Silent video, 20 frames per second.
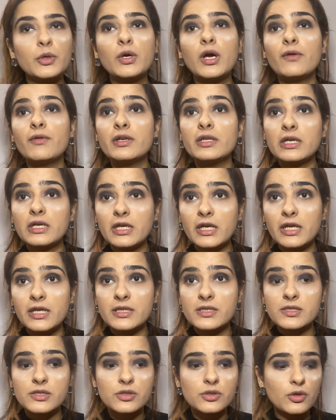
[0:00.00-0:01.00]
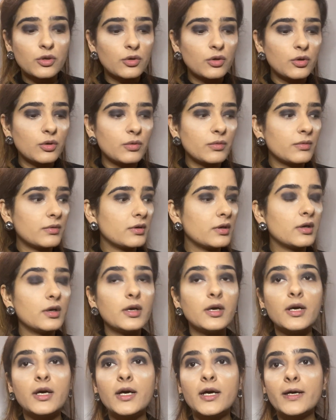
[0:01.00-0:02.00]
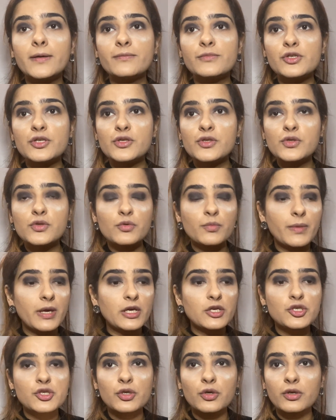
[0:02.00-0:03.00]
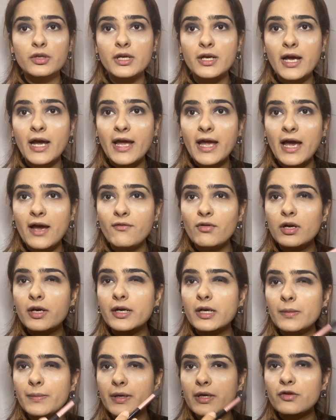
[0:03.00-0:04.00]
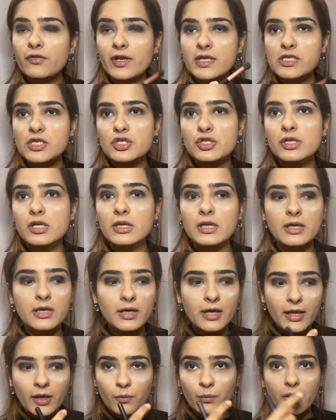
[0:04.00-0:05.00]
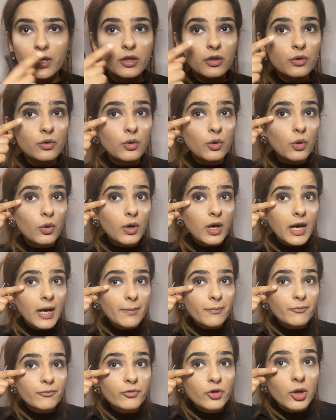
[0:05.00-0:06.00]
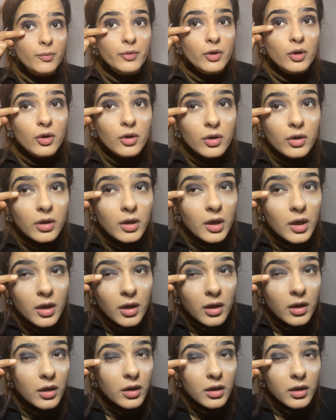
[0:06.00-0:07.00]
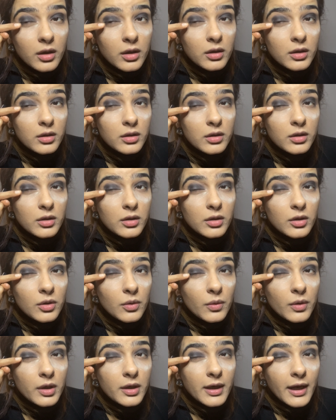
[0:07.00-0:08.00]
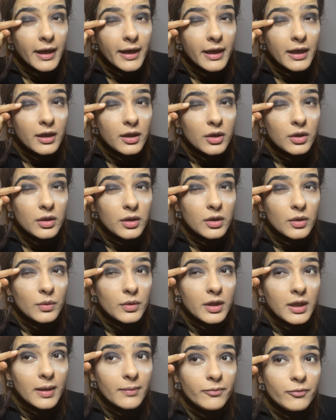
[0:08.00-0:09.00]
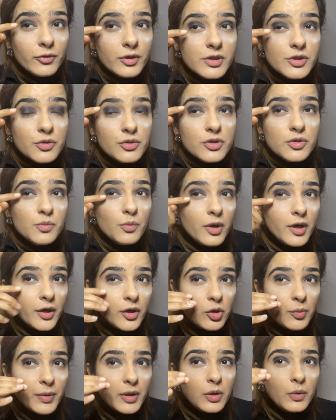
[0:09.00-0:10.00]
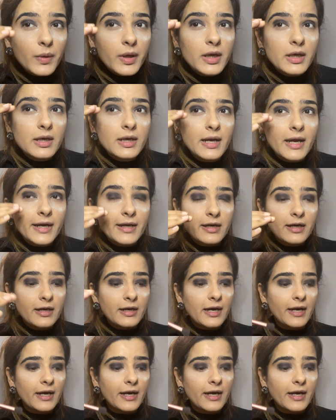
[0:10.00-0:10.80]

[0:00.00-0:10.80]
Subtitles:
cover the crease. So just to make sure that I have a little bit transitional color, like when you go up from your lower line to the upwards, you just want it to be going lighter and